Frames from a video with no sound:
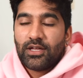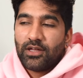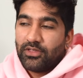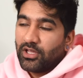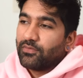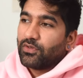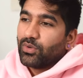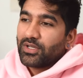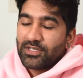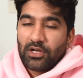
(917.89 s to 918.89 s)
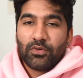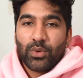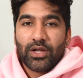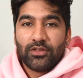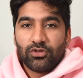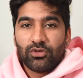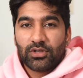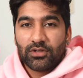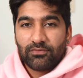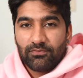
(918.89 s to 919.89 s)
I think if you are self-aware, then you
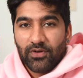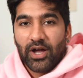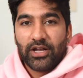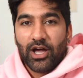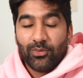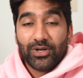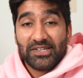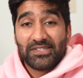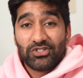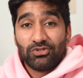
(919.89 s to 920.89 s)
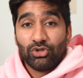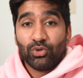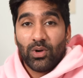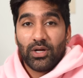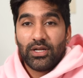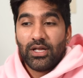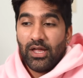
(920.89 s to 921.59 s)
can find out what it is that you do want.